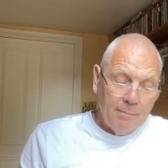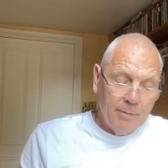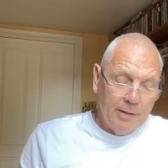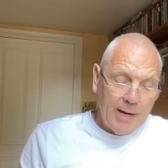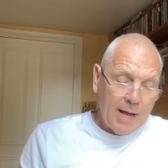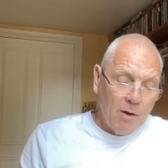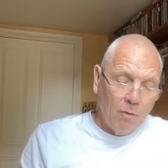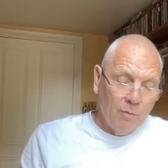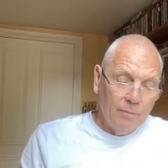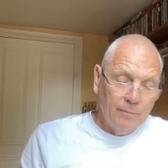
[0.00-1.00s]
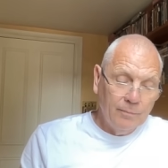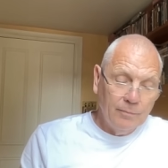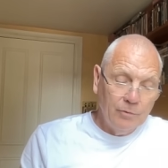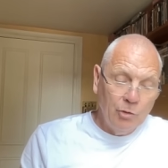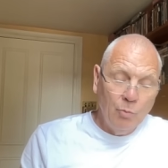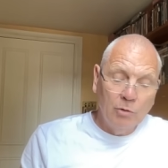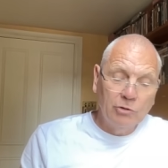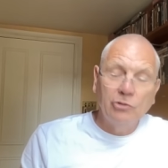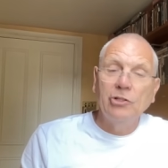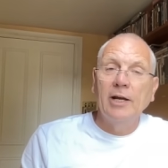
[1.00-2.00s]
but now you want
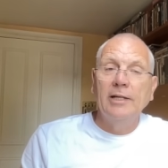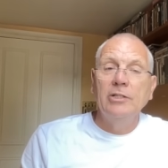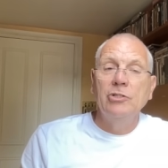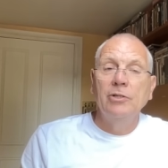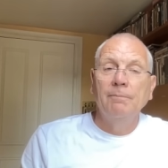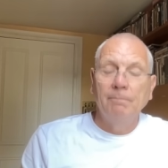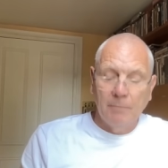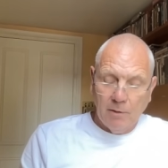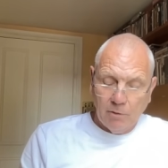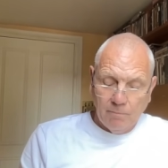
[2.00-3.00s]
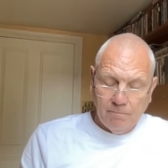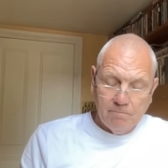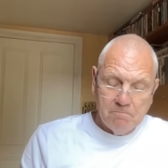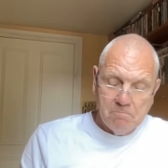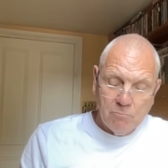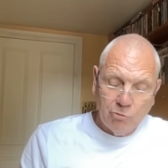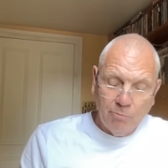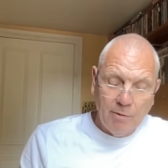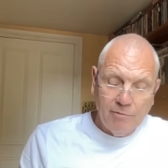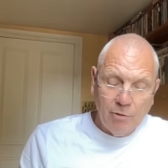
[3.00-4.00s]
to change
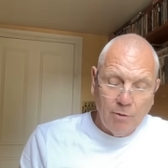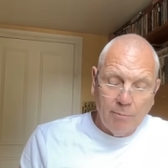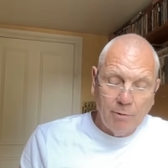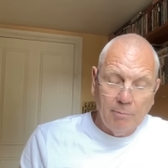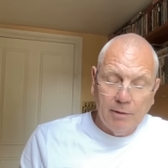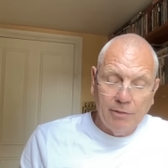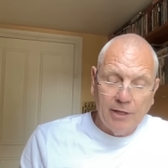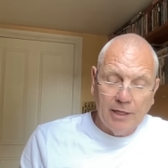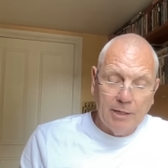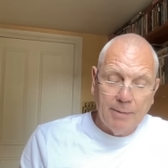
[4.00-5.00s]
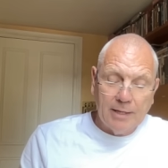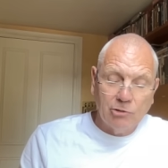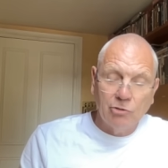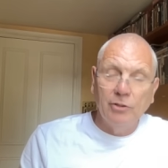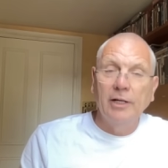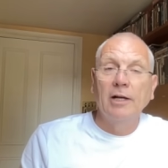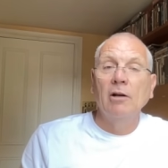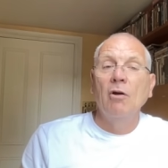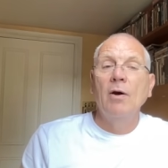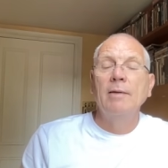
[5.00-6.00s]
some of you are probably thinking about sunnier
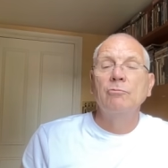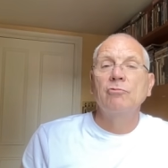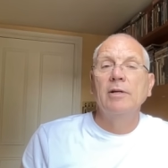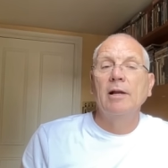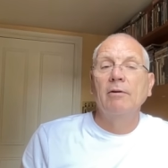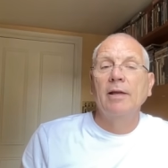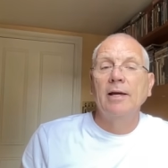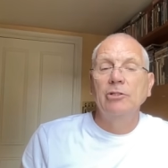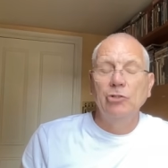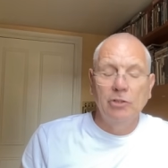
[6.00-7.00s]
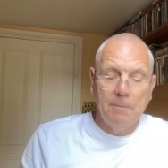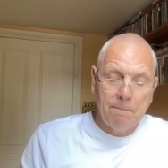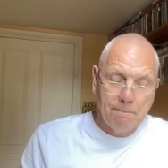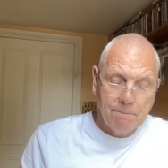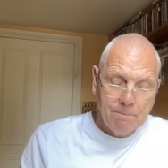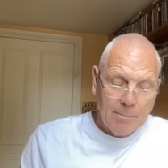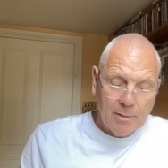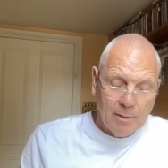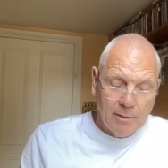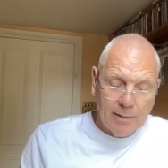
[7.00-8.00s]
climes, relocation.
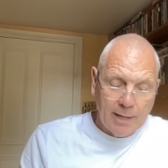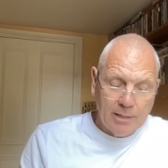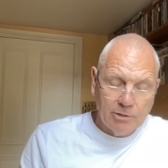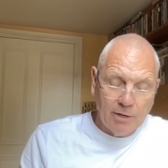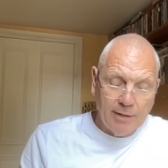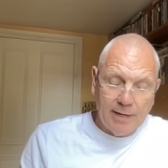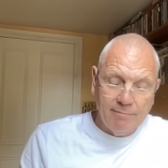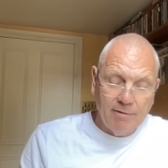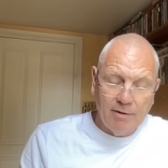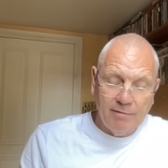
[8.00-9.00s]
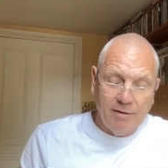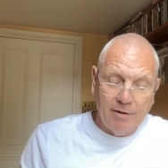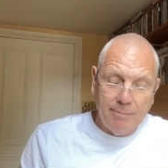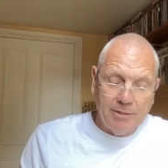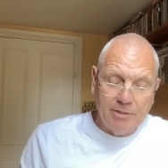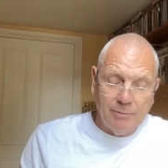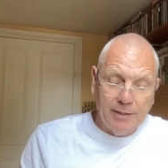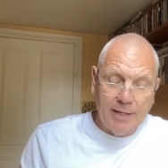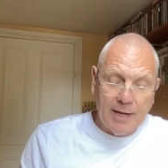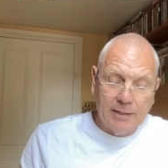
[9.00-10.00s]
Okay, so getting very, very busy
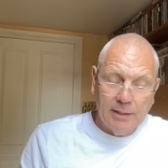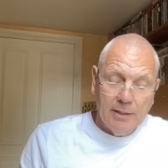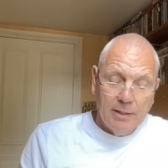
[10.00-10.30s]
with that.